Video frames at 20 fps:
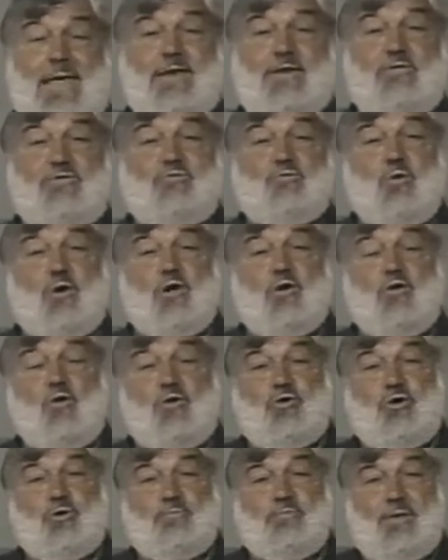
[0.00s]
maintenance
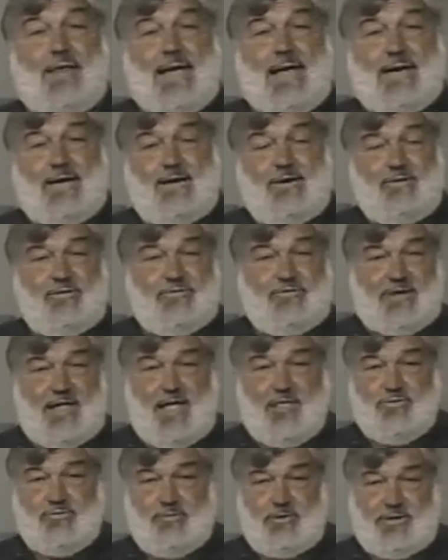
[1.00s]
work order planning
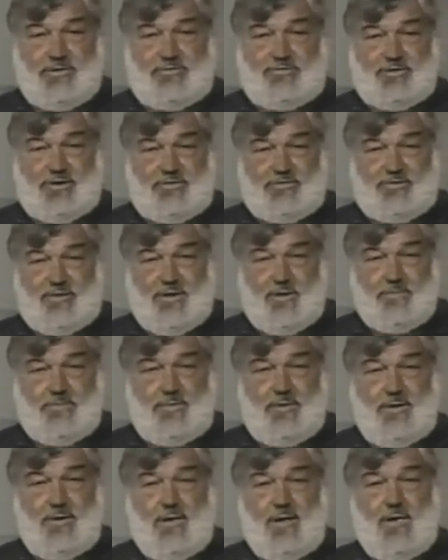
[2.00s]
and scheduling
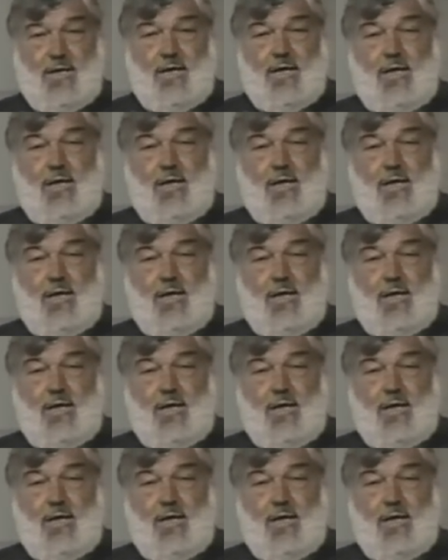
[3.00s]
system,